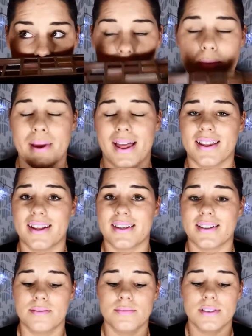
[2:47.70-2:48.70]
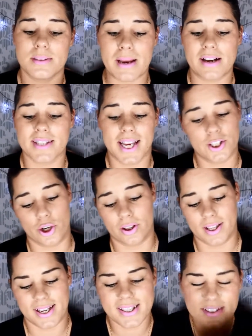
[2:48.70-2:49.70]
the palette smells like
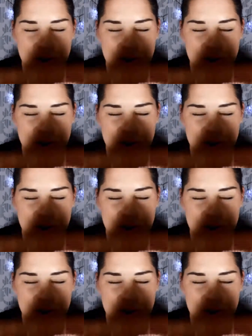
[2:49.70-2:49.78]
chocolate. It's